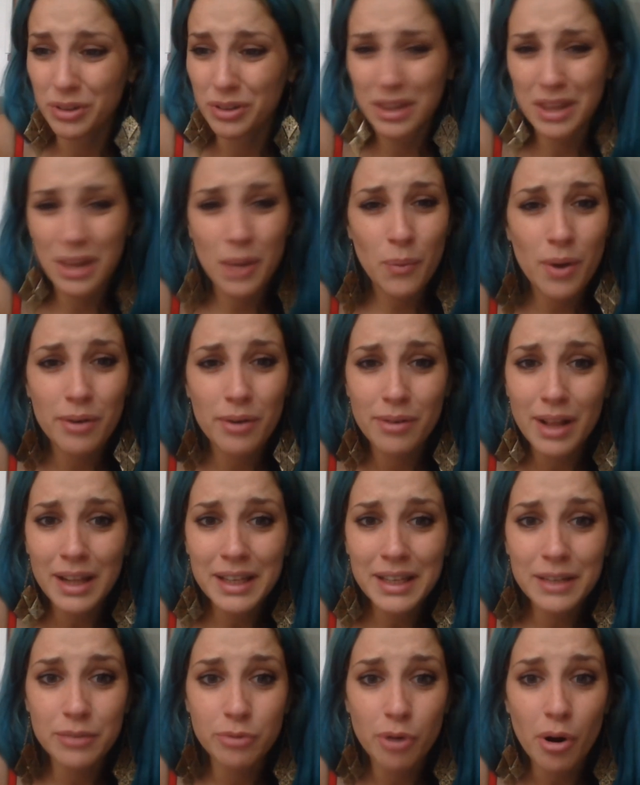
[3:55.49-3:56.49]
they were
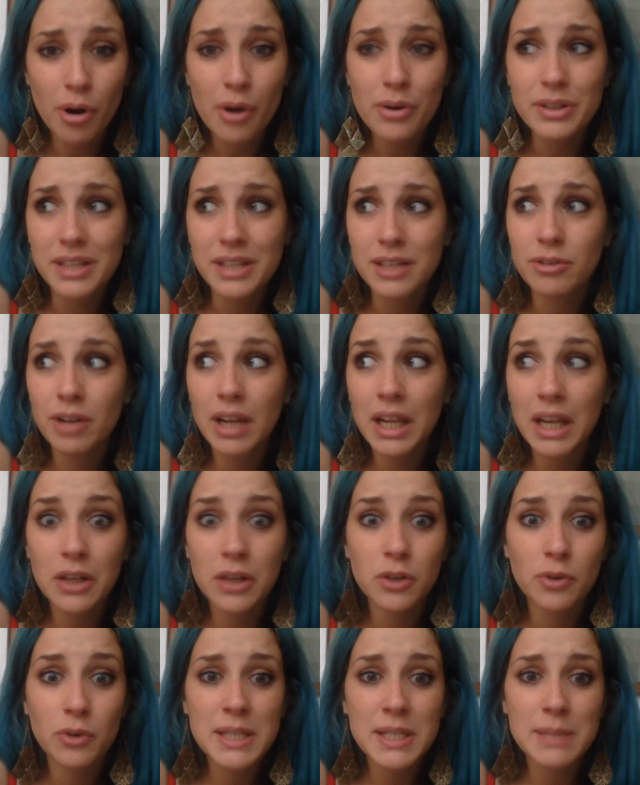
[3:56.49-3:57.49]
really gross and really
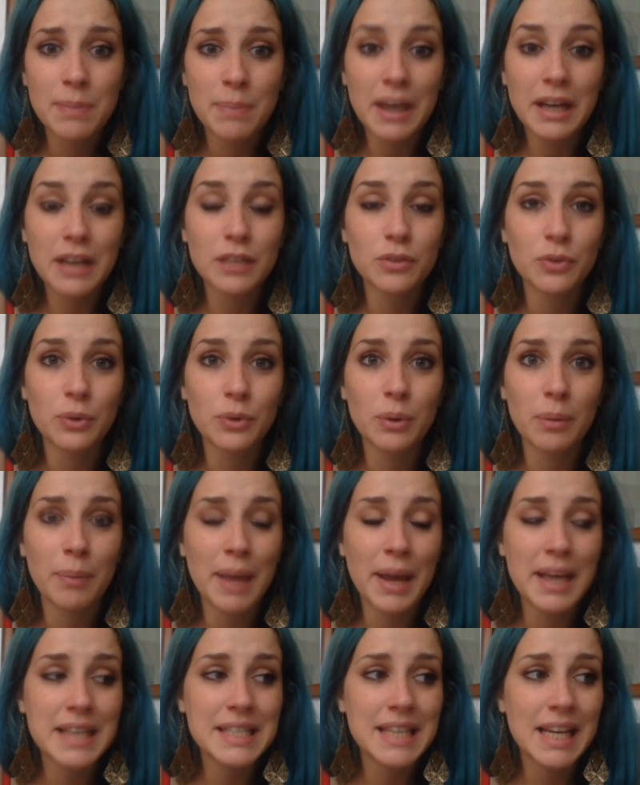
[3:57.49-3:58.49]
unrespectful,
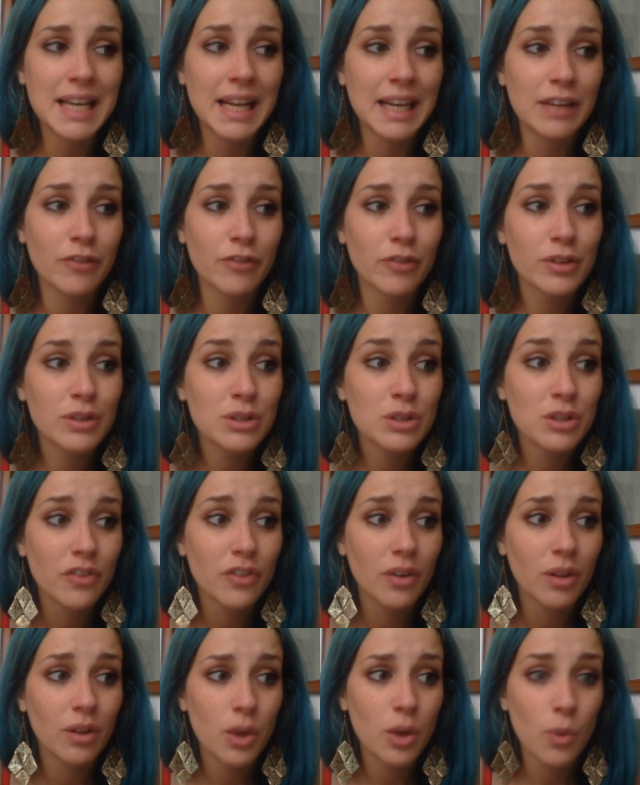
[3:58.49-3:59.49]
basically. First
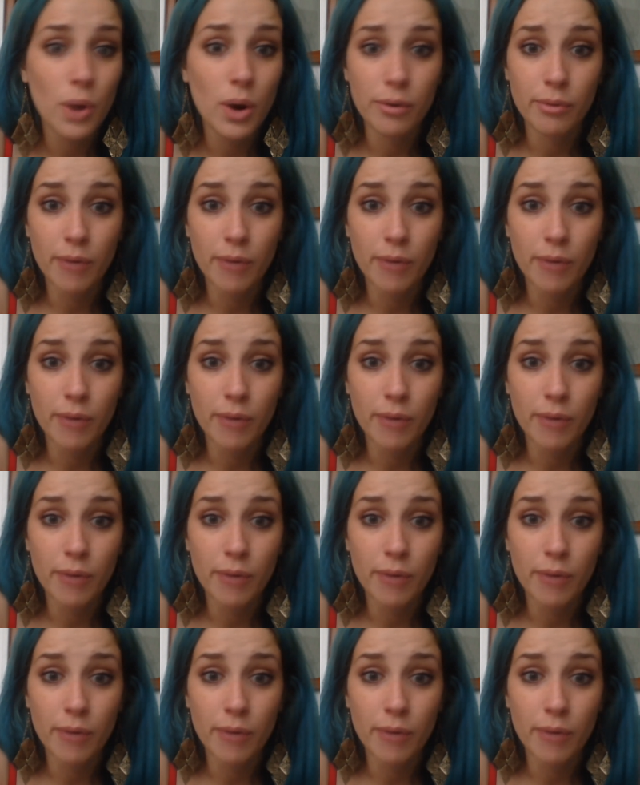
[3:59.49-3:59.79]
of all, they were